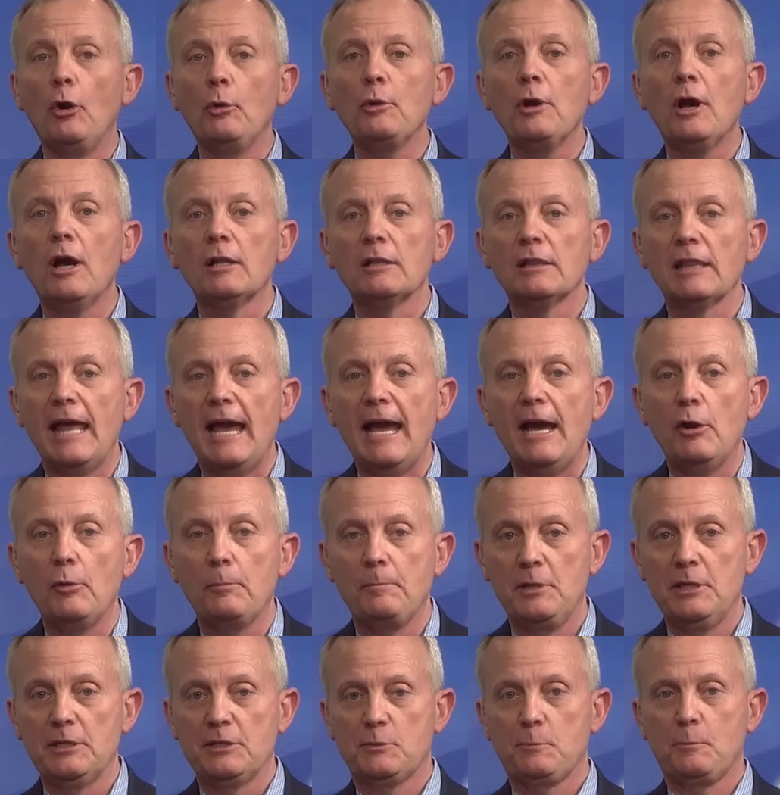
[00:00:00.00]
Don't
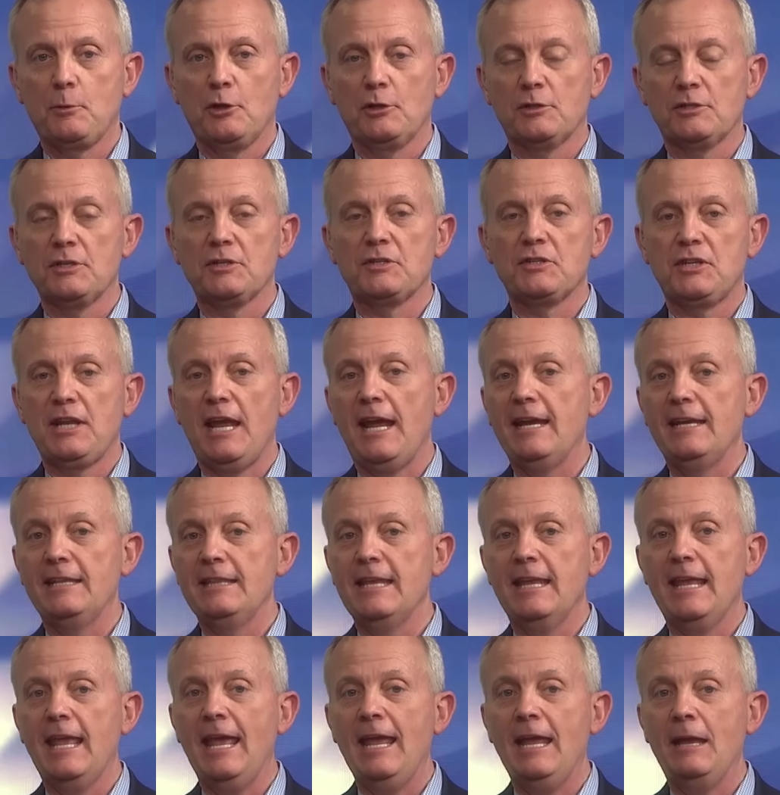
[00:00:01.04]
allow Pittsburgh to stay
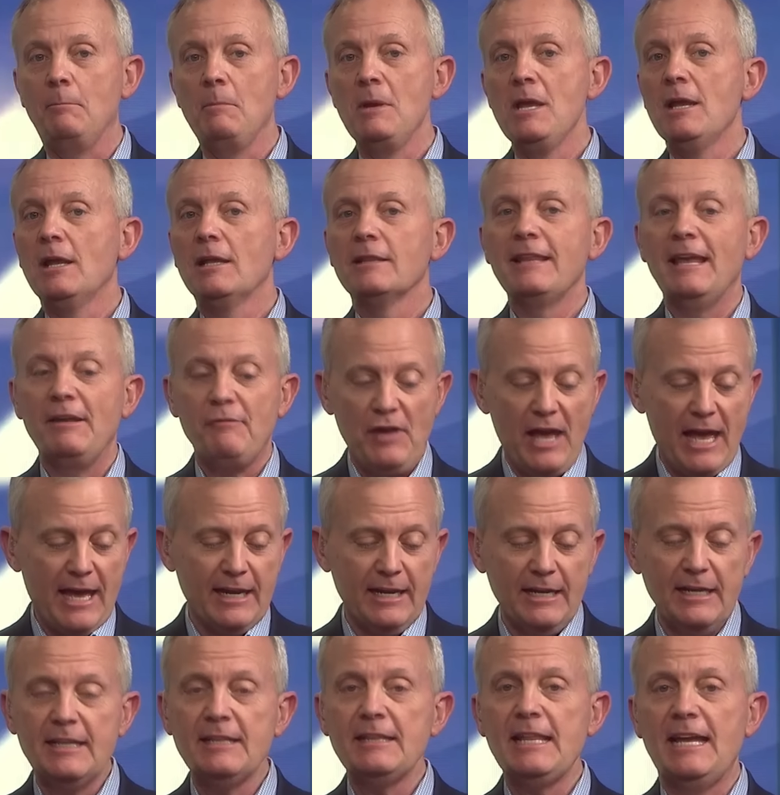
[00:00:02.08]
in the game. They've
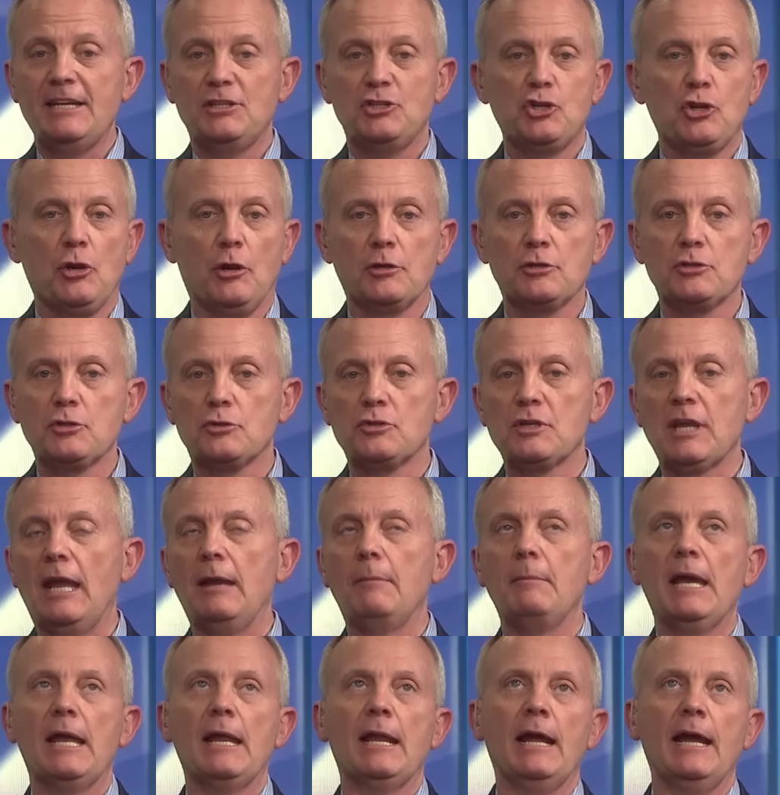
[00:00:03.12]
had it in that Chargers
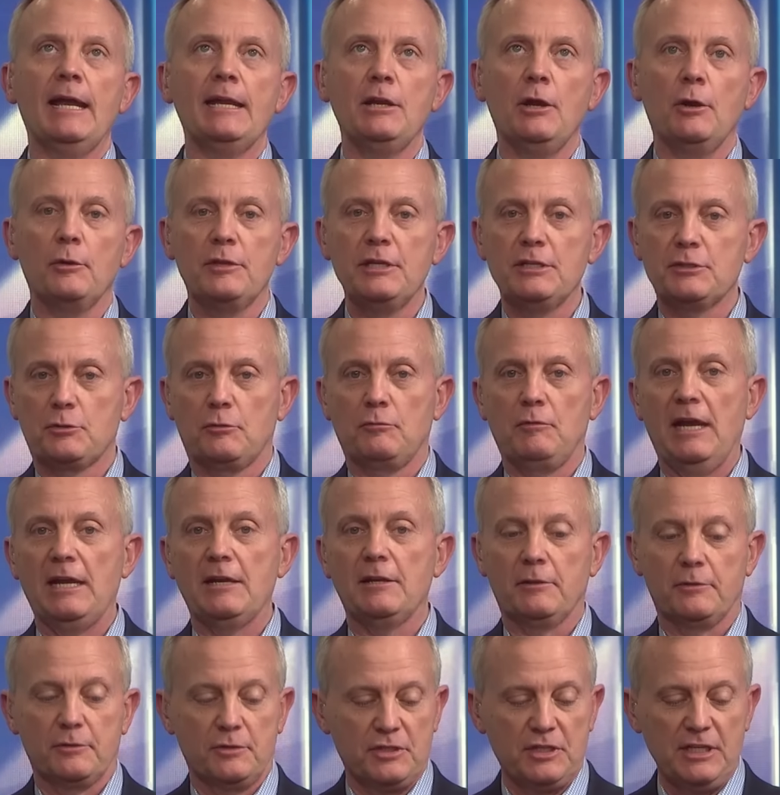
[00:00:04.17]
game, and I know these are
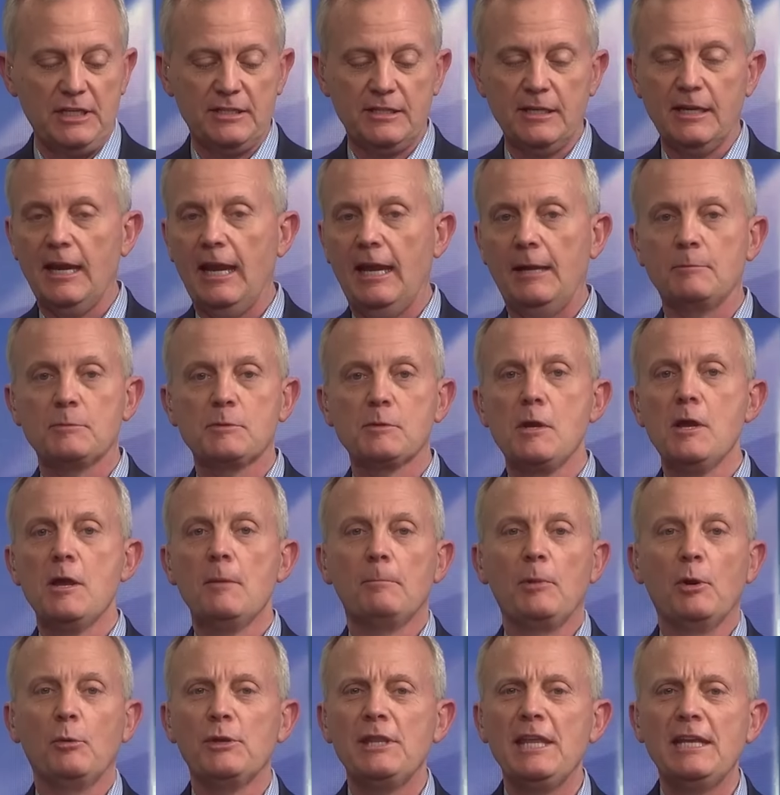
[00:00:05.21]
regular season games,
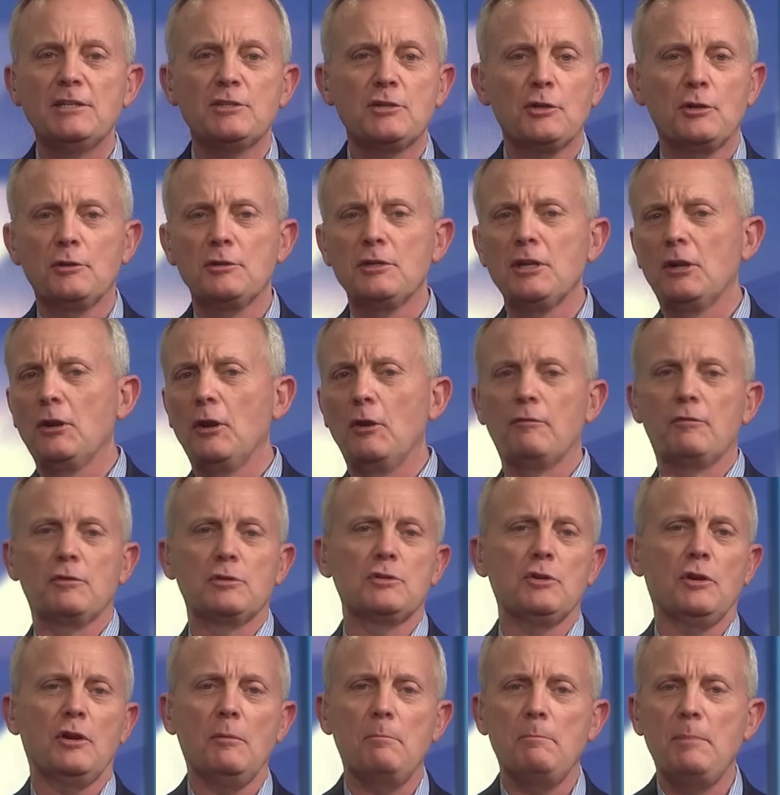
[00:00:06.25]
but when they turned it
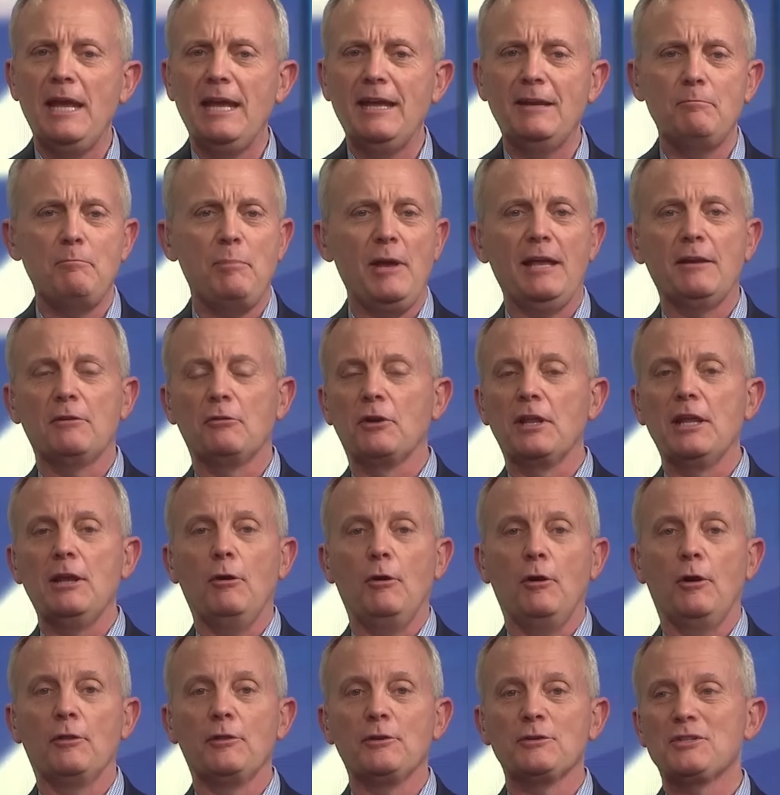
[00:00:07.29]
over, took a bad penalty,
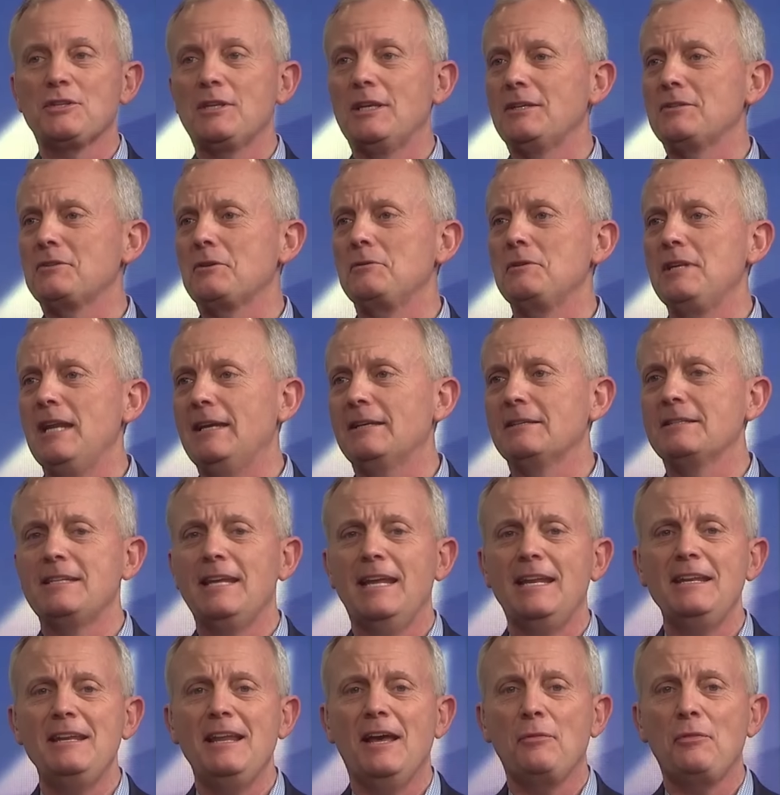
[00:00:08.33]
all those things, they're down
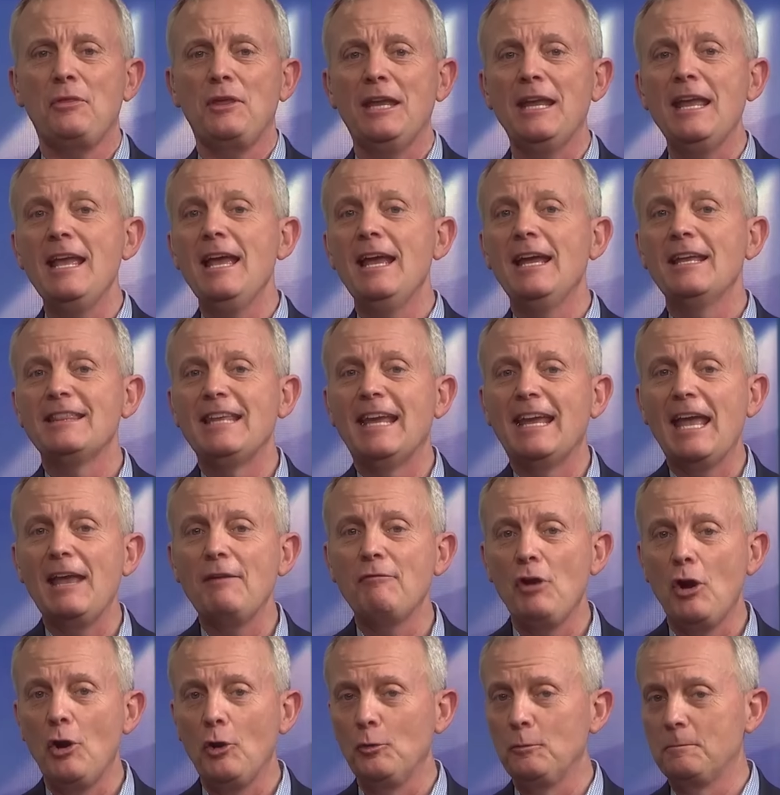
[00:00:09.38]
10 nothing. They
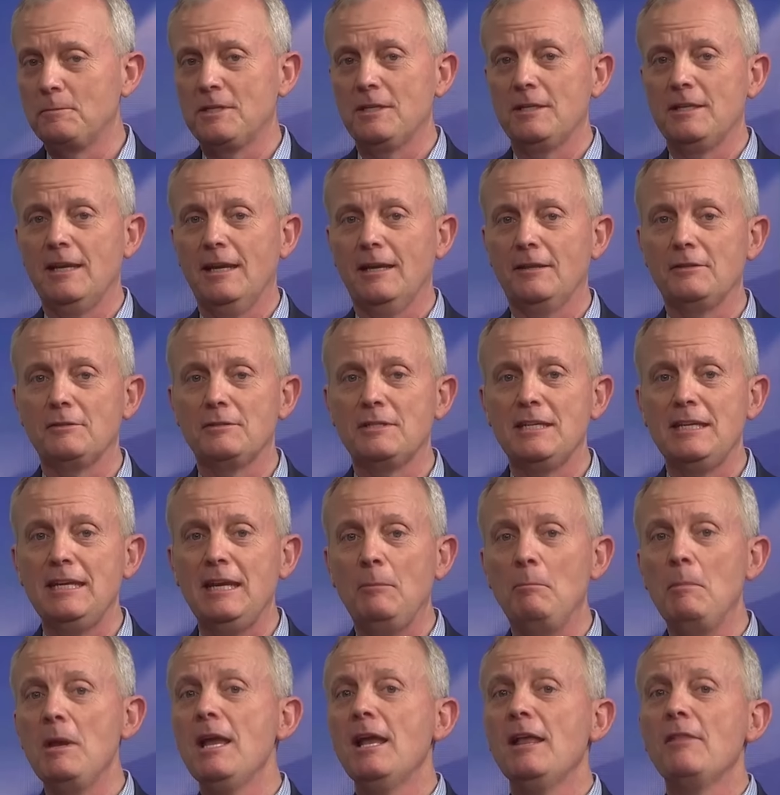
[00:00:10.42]
gave hope to the other
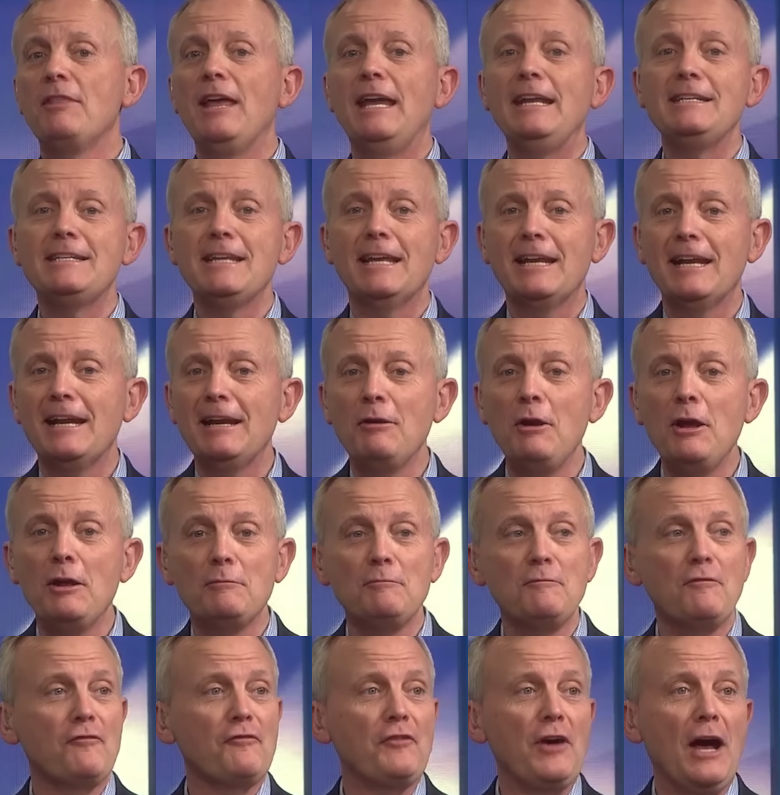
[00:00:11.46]
team. Yep. They did it in